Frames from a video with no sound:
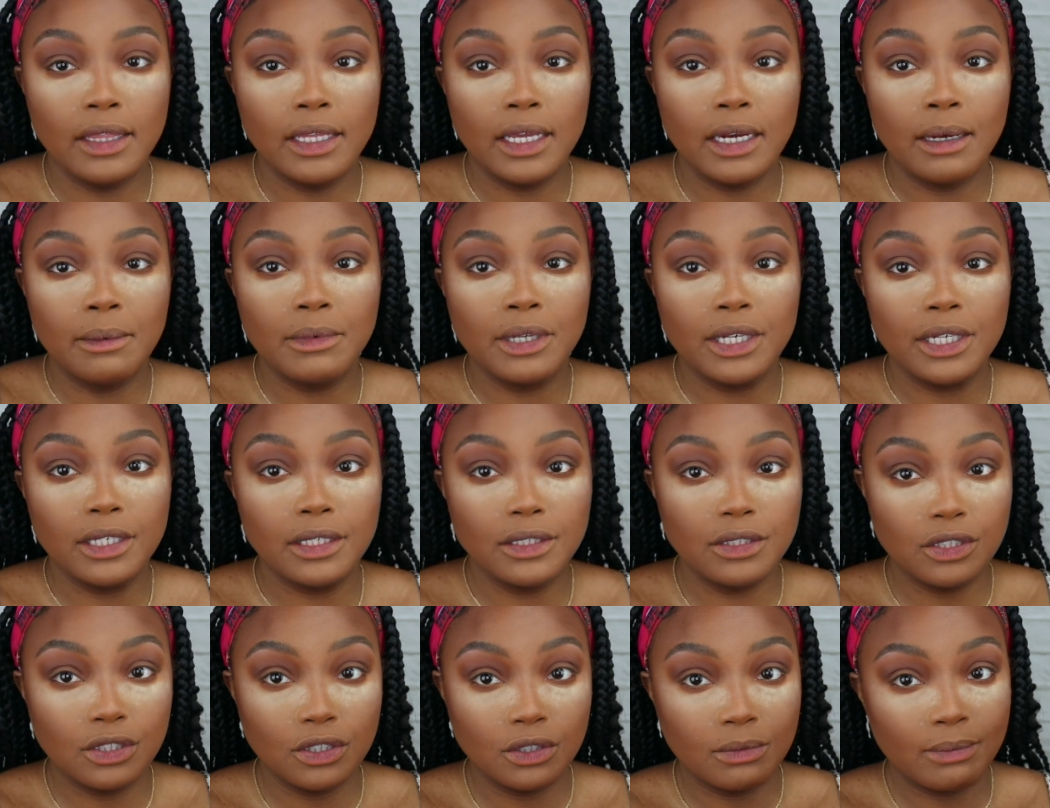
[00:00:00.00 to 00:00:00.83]
then I'm gonna
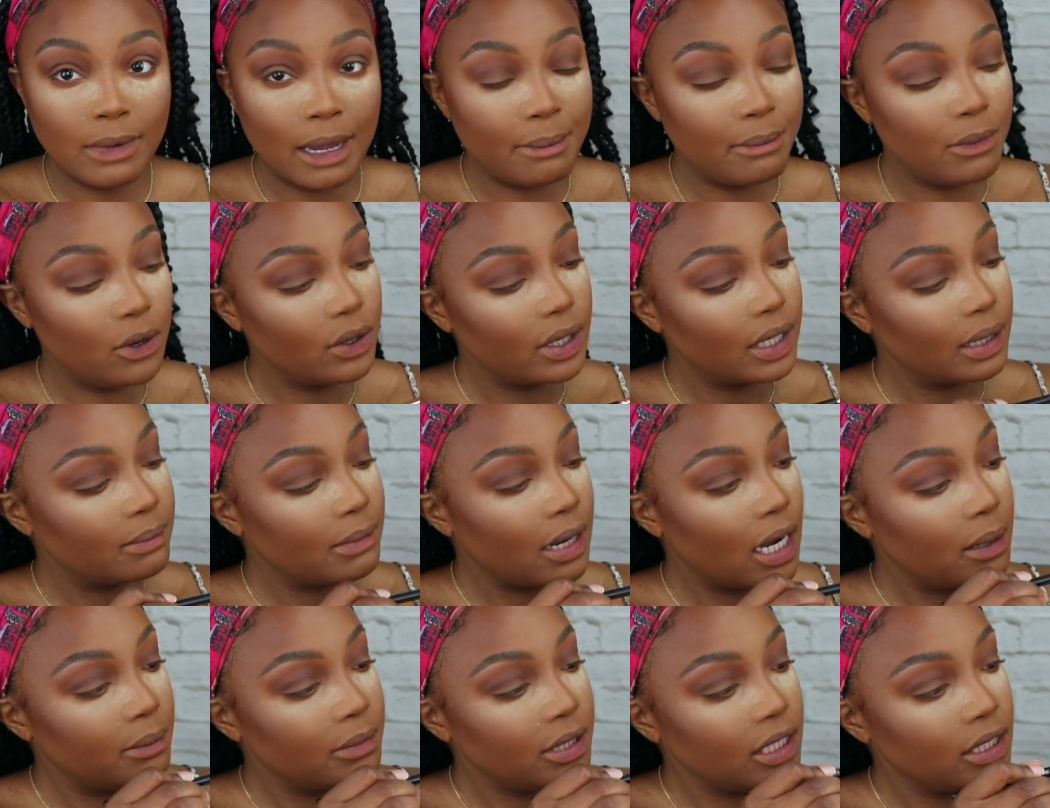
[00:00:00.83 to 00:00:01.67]
do my Mocha
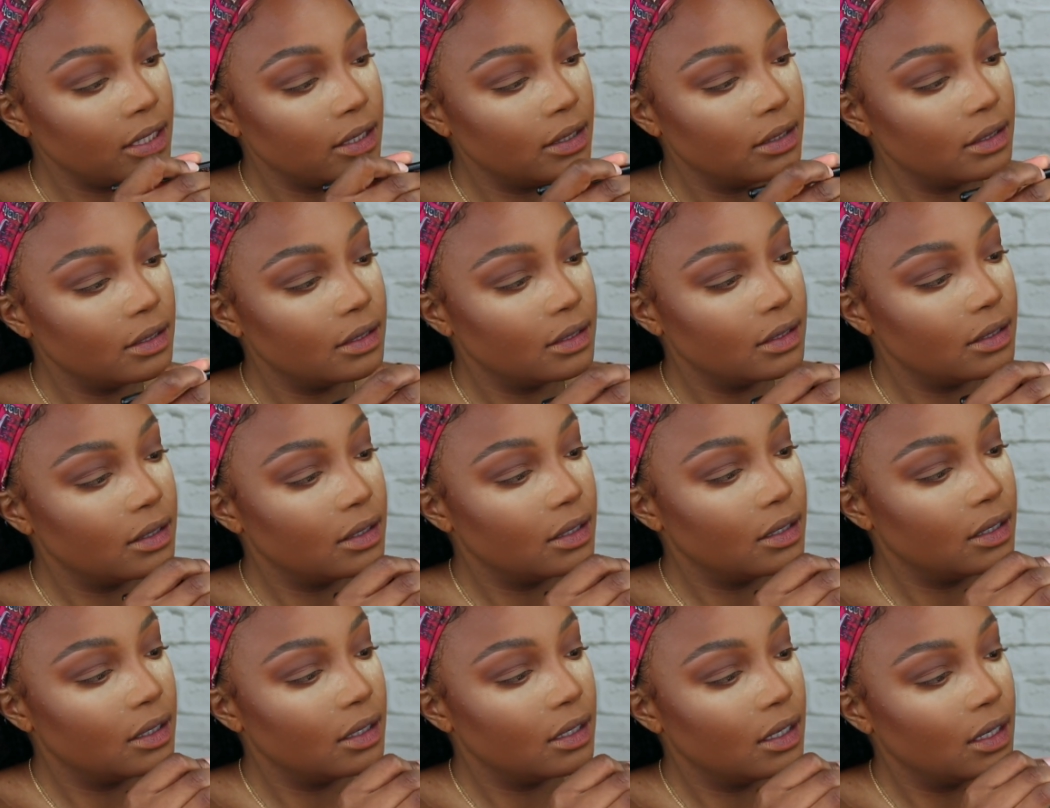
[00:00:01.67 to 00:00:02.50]
Mami.
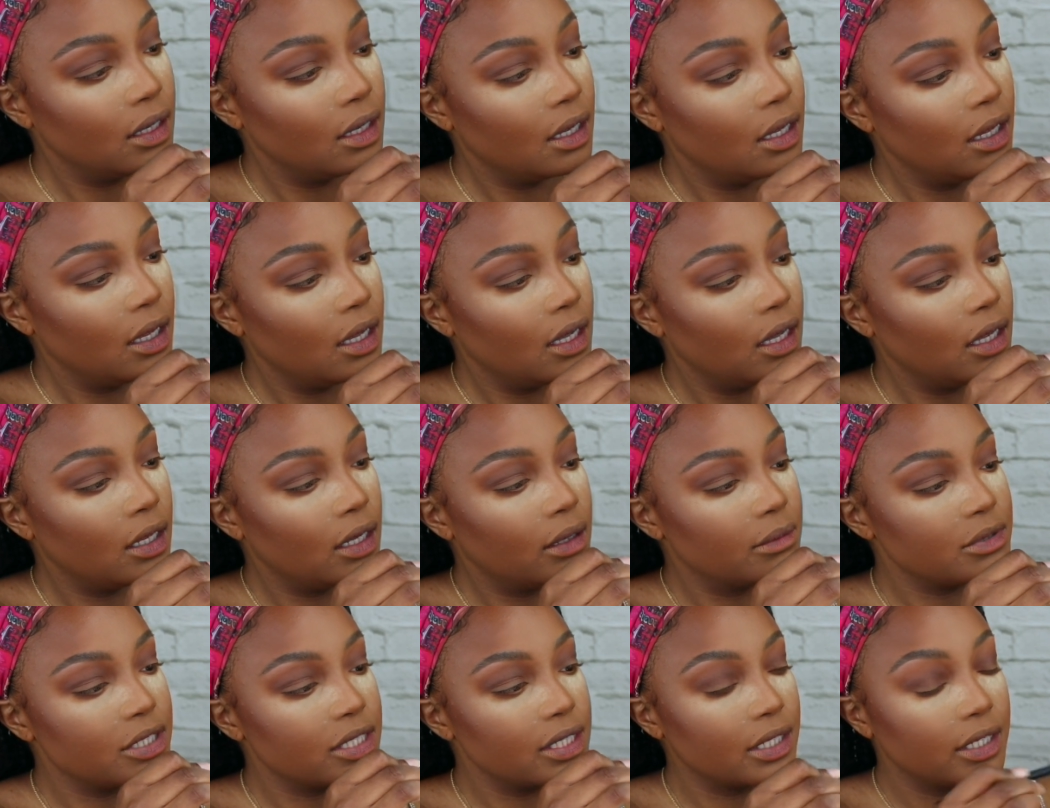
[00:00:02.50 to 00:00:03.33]
And
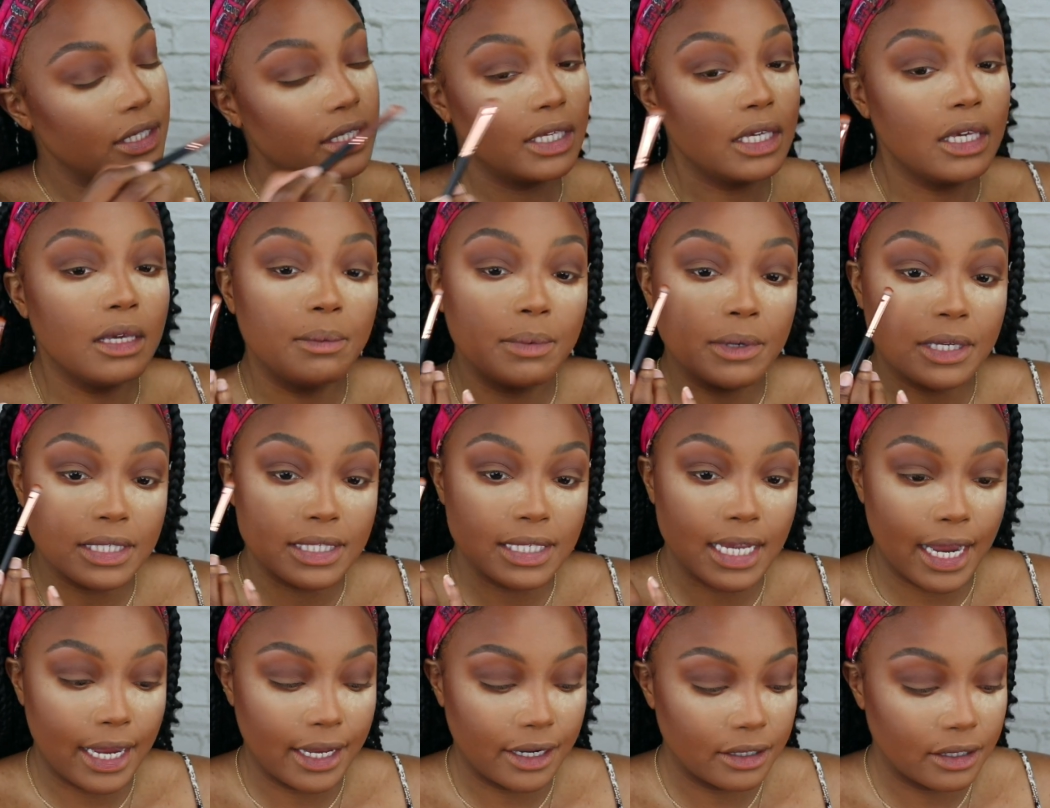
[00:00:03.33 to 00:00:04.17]
I'm just gonna keep it
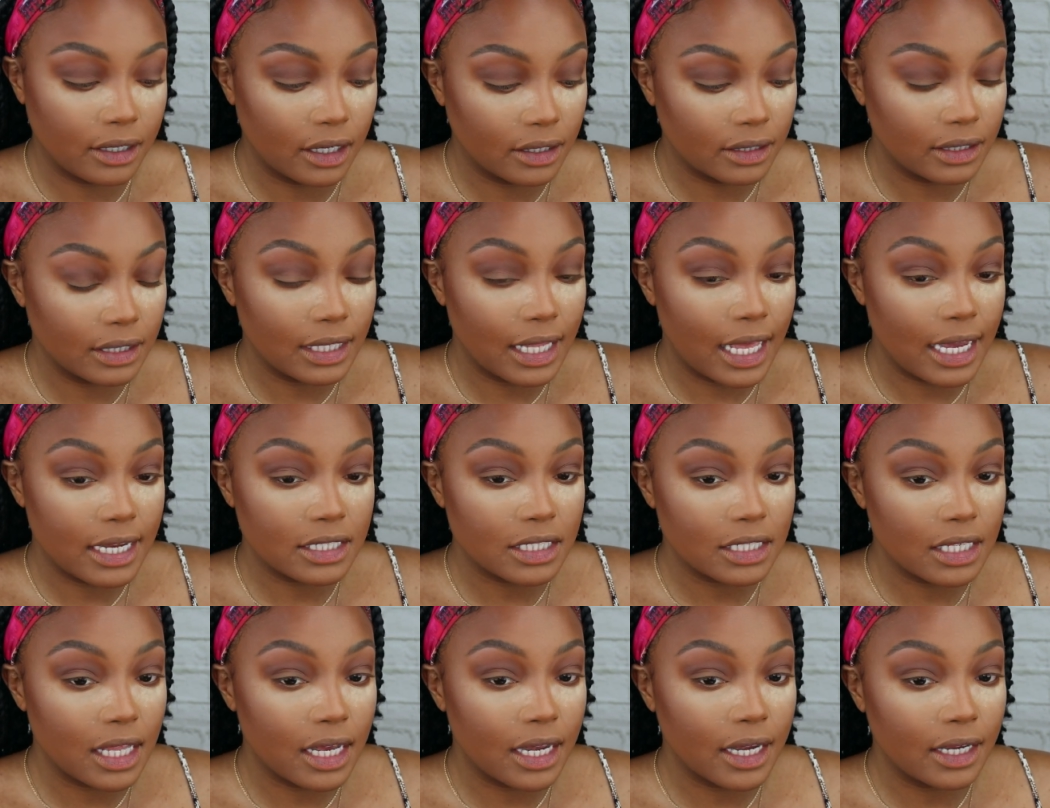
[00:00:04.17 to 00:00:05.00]
tighter on the
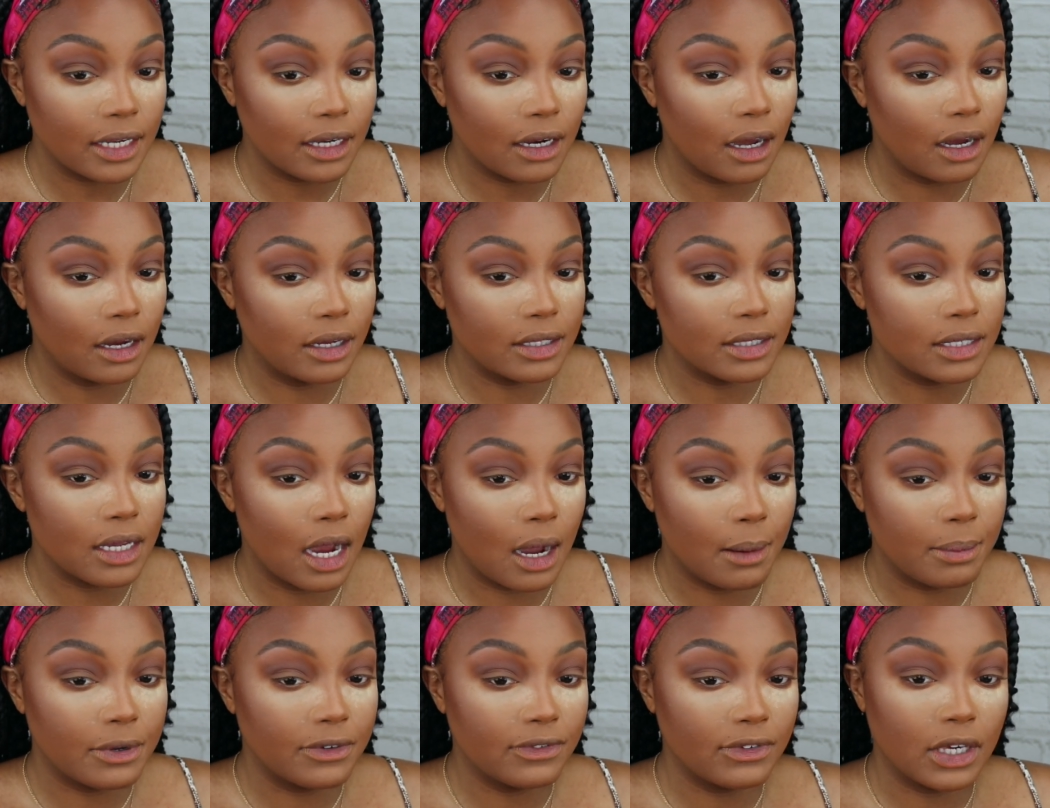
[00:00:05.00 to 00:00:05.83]
lash line on
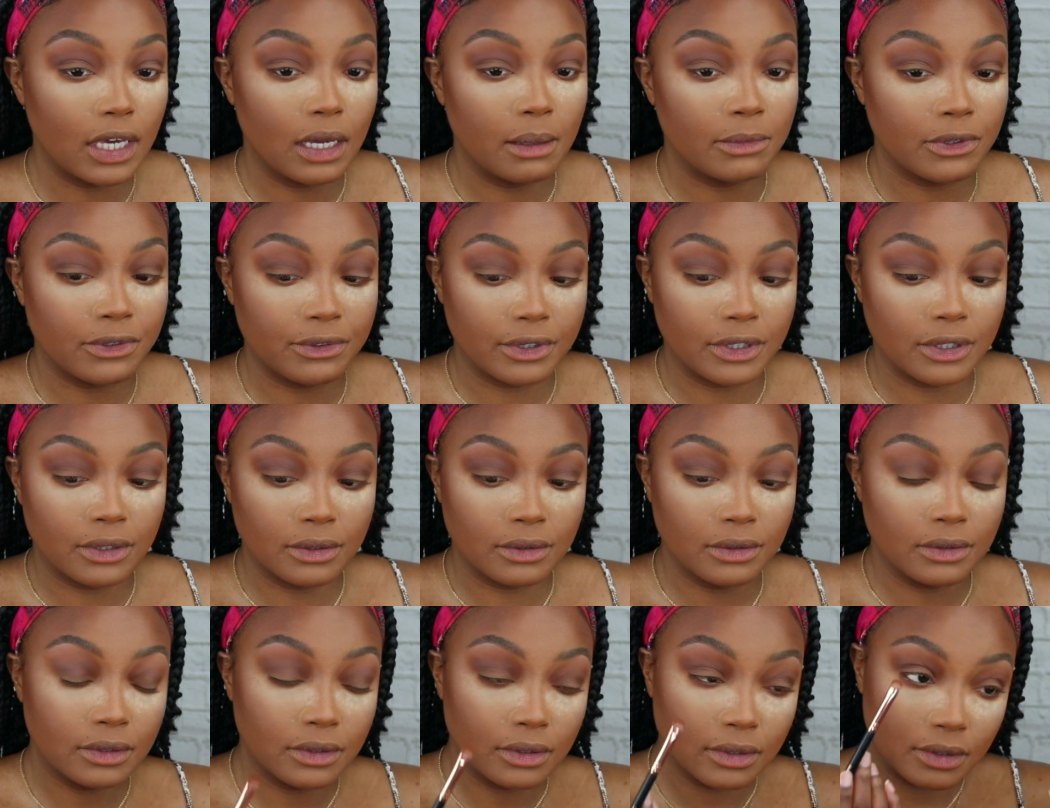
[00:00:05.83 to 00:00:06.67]
top of
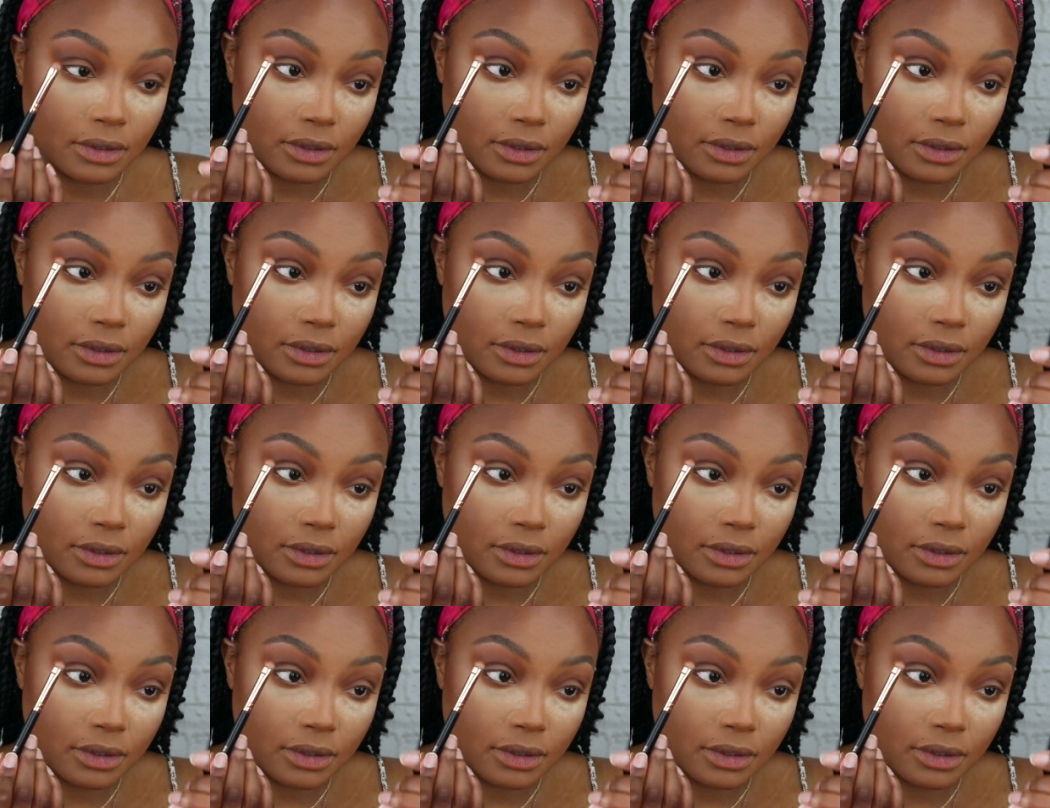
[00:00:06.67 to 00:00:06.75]
Cameroon.